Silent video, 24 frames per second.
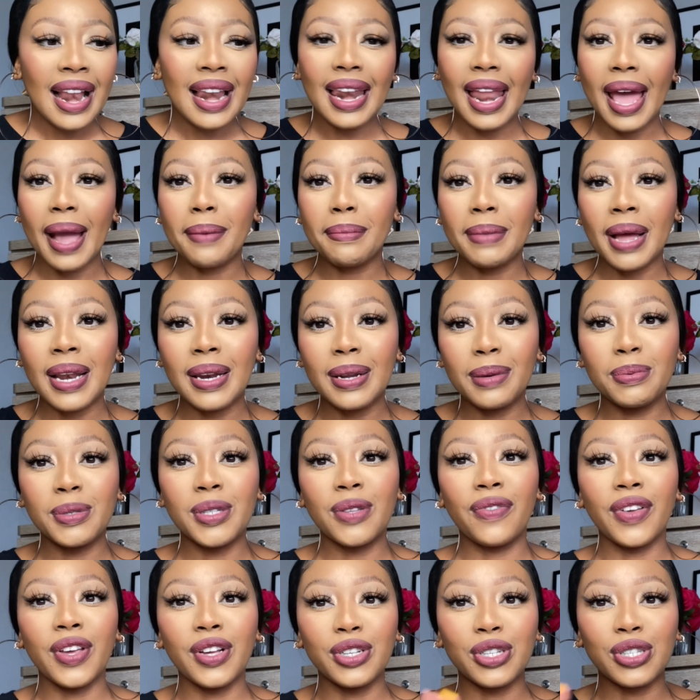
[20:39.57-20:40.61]
Like my
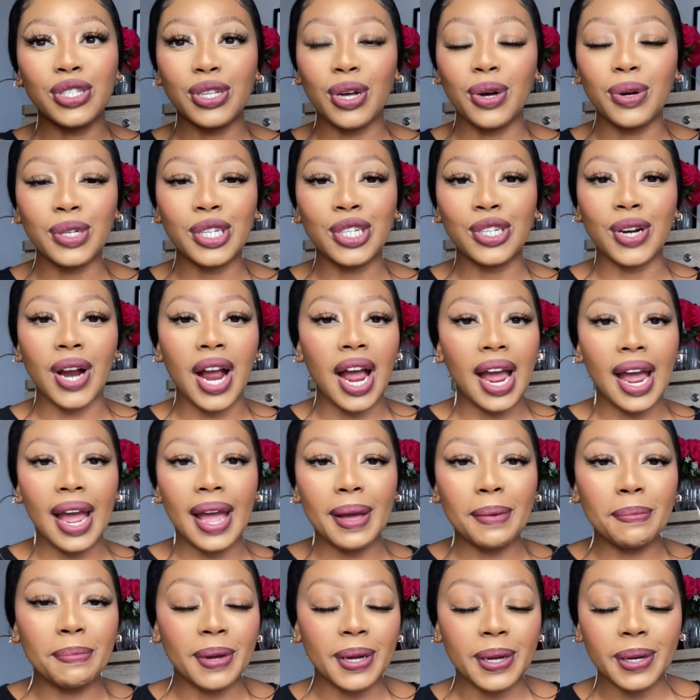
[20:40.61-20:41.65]
lips feel so
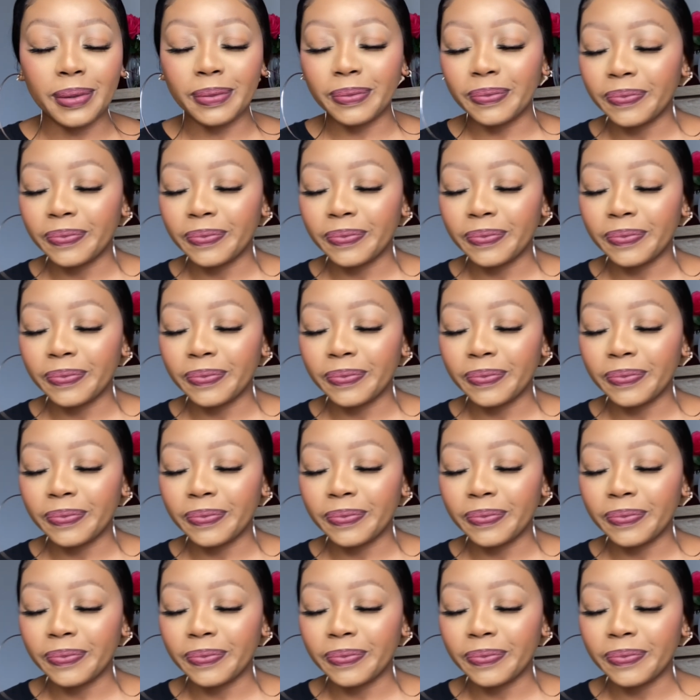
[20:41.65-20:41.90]
dry, but